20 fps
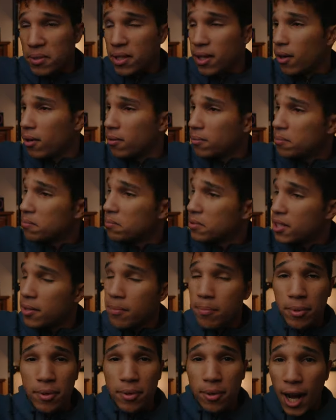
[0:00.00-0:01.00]
you know,
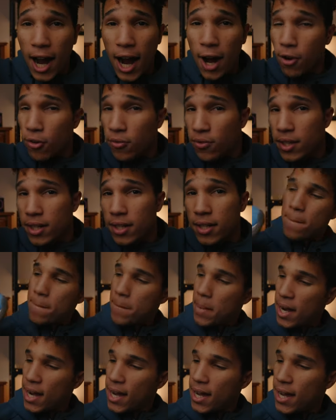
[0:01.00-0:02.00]
simple outfit.
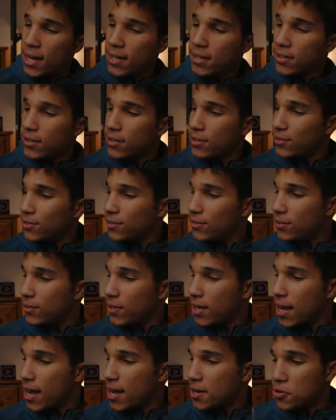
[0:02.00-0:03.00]
But
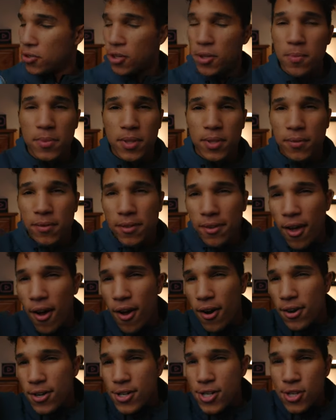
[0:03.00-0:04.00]
in terms of
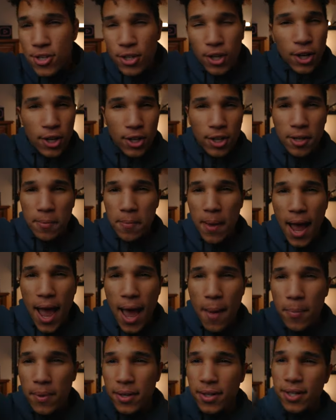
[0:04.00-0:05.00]
long-term
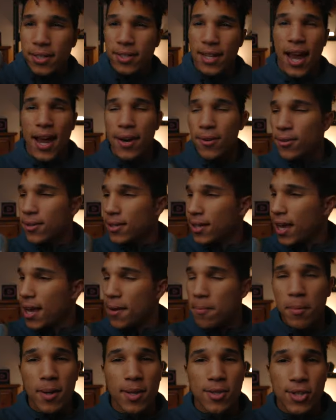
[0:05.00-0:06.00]
happiness, I don't
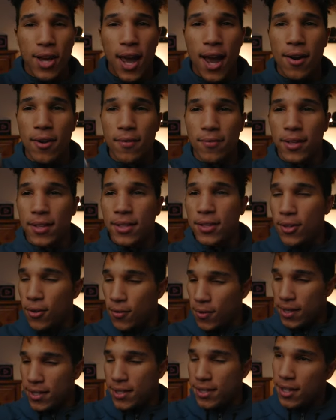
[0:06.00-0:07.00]
get much out of it. You know,
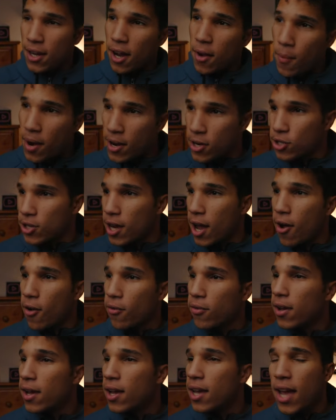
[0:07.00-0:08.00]
they sit on my
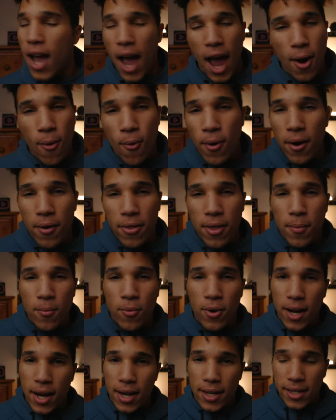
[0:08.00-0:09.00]
shelf, I wear them
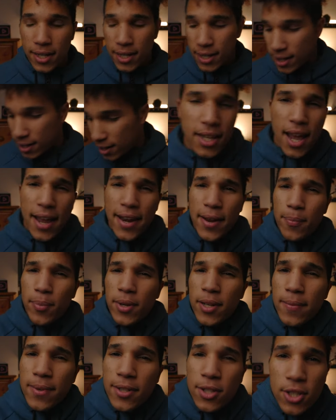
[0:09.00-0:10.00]
when I need, and it
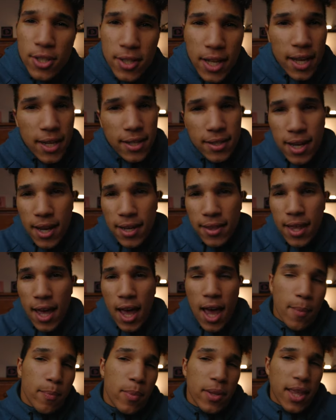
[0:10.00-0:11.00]
pretty much stays like
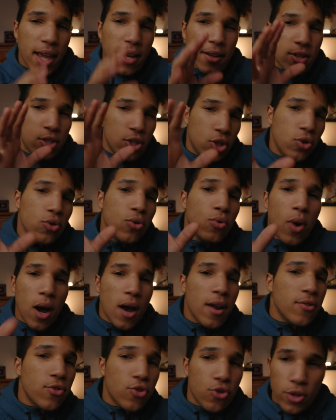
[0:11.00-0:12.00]
that. But that
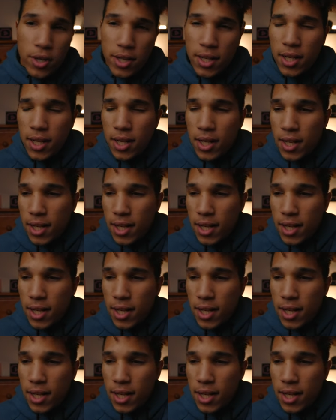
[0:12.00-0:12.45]
$200